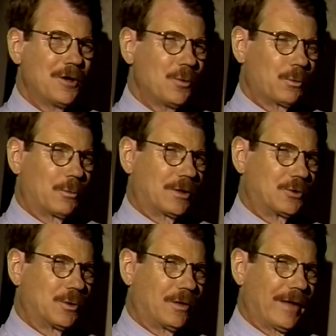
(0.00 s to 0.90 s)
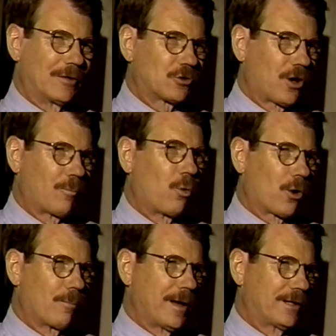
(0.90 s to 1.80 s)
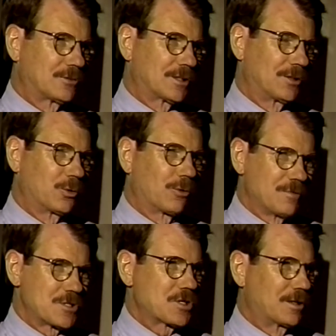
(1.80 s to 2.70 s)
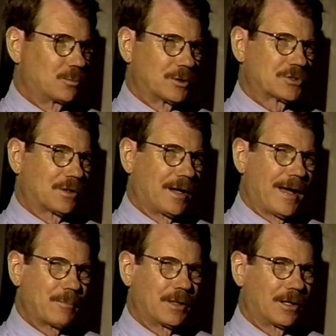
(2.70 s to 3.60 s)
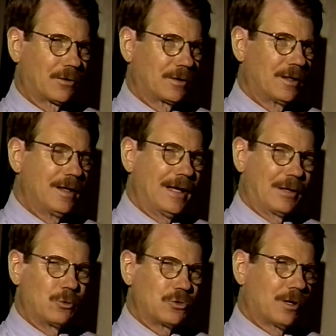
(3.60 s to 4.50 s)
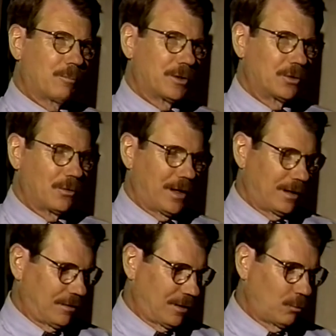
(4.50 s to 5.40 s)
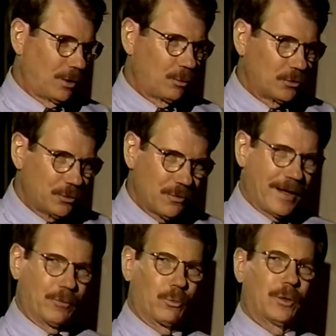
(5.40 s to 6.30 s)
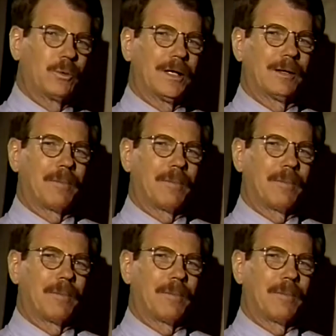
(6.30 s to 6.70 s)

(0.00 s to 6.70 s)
we want to do all that and talk more about your vision and what's going to happen here and who's helping you. And we will do that when we come